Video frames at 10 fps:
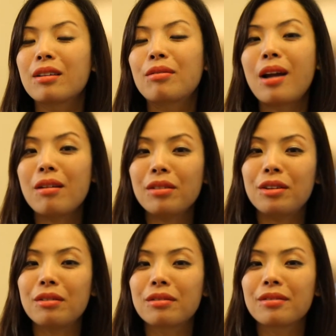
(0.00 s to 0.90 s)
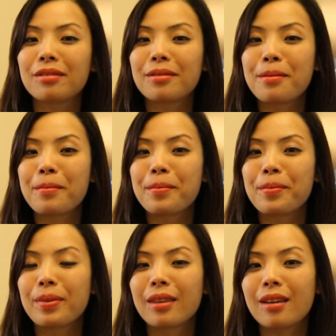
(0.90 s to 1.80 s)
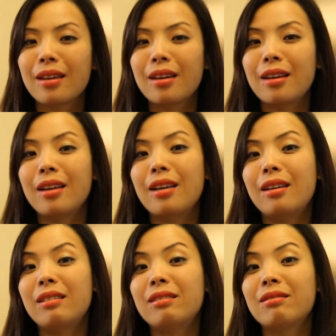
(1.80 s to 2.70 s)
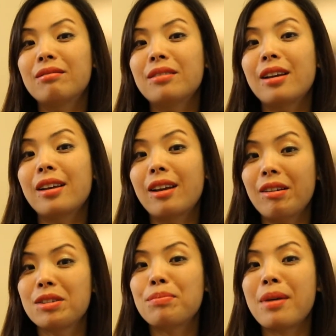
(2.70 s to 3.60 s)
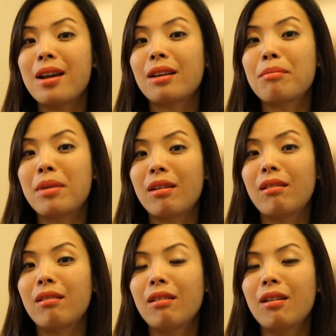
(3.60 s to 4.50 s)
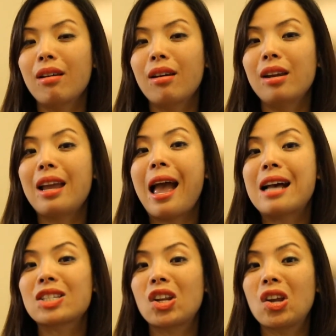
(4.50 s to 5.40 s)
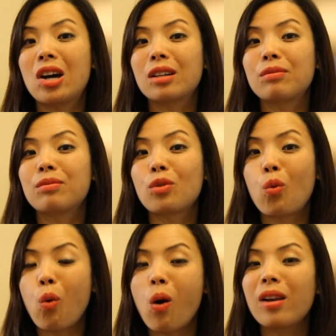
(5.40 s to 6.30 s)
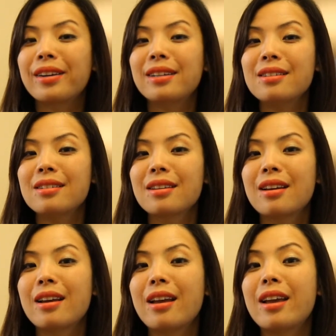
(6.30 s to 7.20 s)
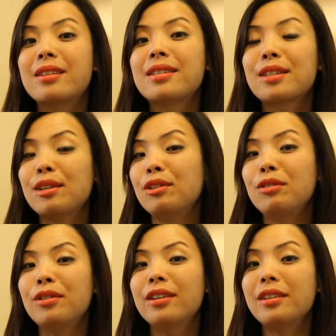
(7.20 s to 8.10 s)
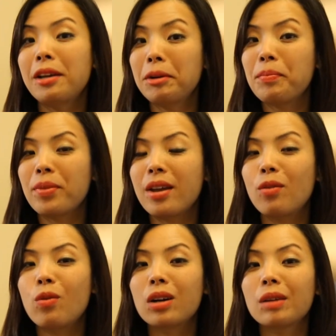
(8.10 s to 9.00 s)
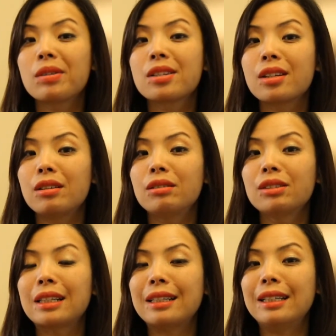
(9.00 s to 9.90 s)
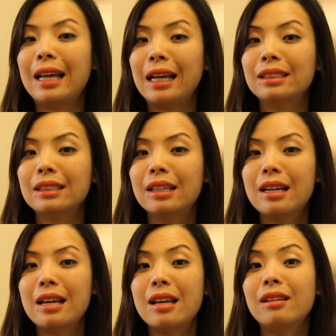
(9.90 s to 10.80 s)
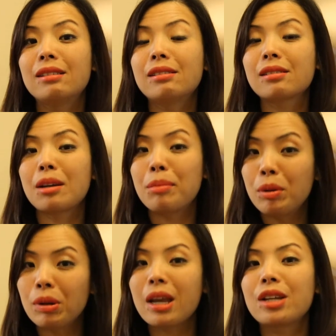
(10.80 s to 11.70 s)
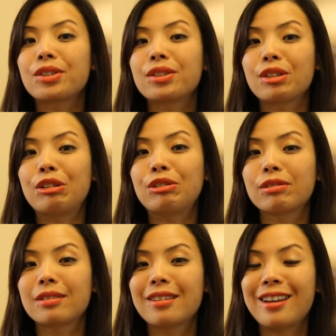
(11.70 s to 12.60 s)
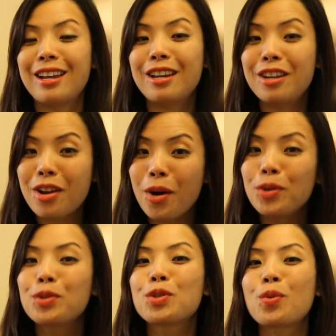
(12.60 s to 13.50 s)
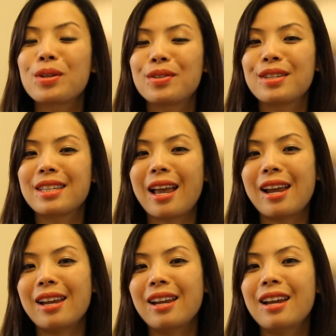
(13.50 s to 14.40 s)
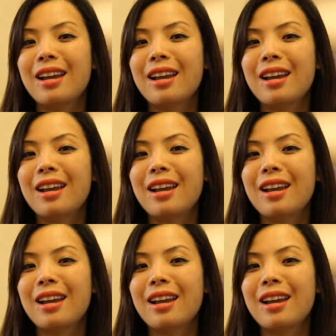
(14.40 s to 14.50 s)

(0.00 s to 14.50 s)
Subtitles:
around you. And a charismatic man, he has a lot of qualities and skill in him. And one of the skills that he has is communication skills. He knows what to say,